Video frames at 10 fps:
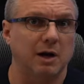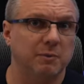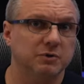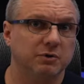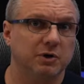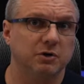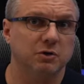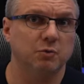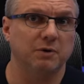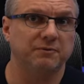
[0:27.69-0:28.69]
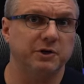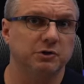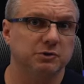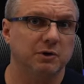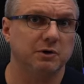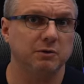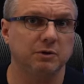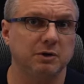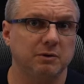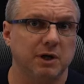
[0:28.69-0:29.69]
I'm also going to do what features are
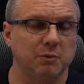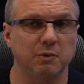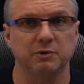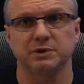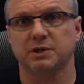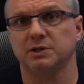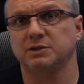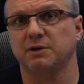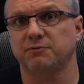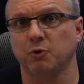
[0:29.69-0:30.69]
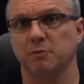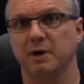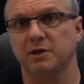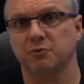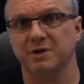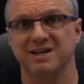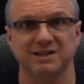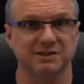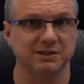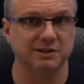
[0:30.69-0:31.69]
included, and we will discuss that four by three
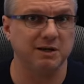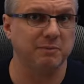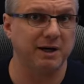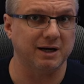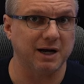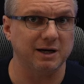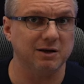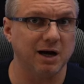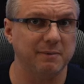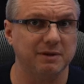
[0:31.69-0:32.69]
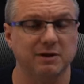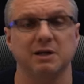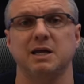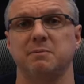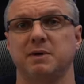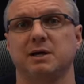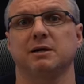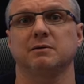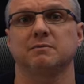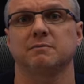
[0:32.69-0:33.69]
and sixteen by nine comment that I keep
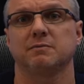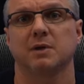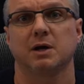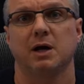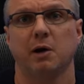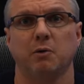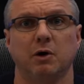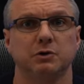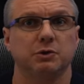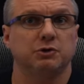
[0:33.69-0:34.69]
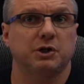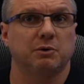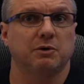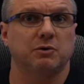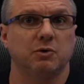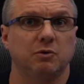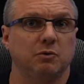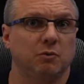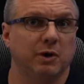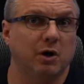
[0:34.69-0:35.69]
getting. I will also share with you
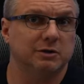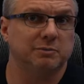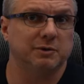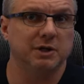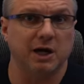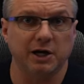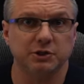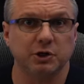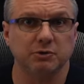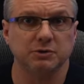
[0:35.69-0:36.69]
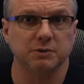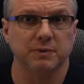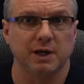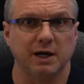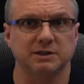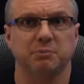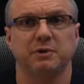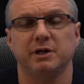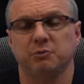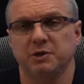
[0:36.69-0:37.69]
what ultimately I chose, as I
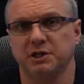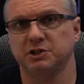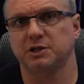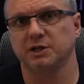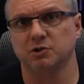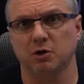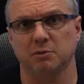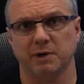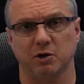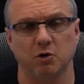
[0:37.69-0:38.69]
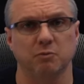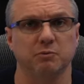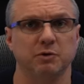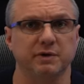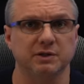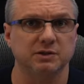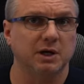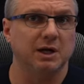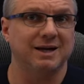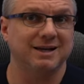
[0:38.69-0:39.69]
plan to redigitize all of my home
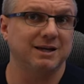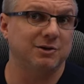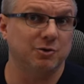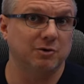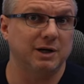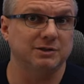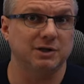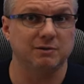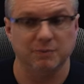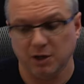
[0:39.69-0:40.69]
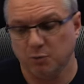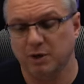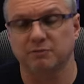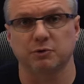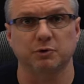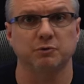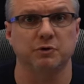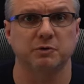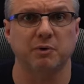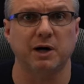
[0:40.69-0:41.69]
movies, again, utilizing what I've learned
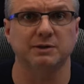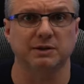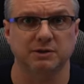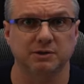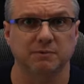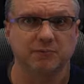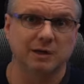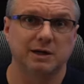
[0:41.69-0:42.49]
through this process.